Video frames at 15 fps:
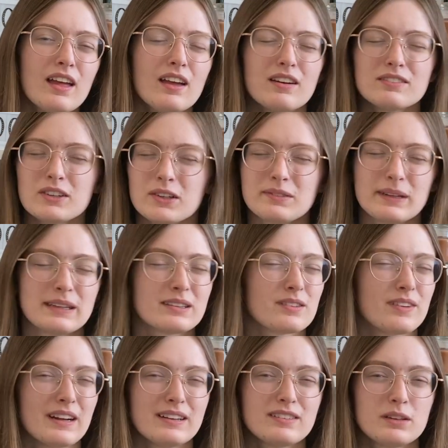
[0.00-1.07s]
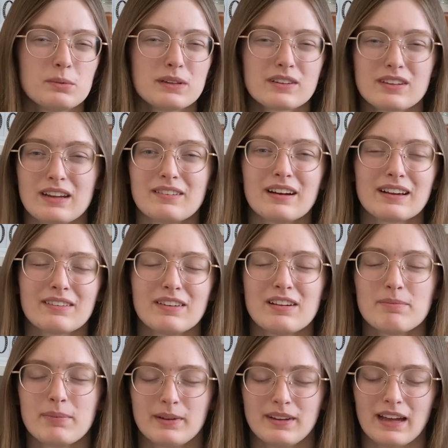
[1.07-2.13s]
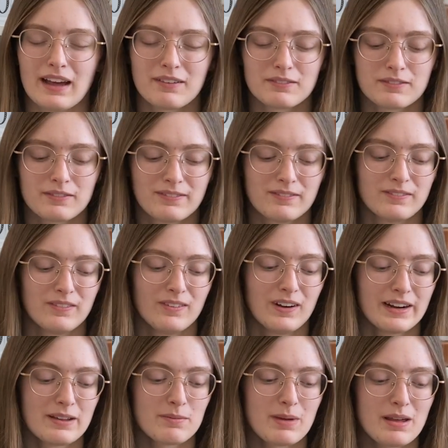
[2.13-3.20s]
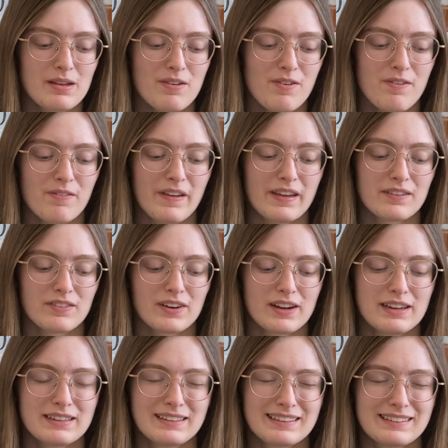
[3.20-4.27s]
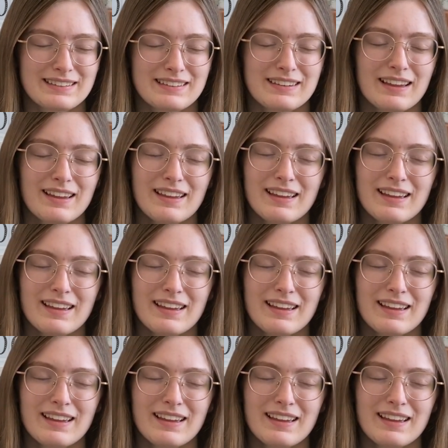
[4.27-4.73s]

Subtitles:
Romance, fantasy books I'd recommend, but yeah, one of my favorites,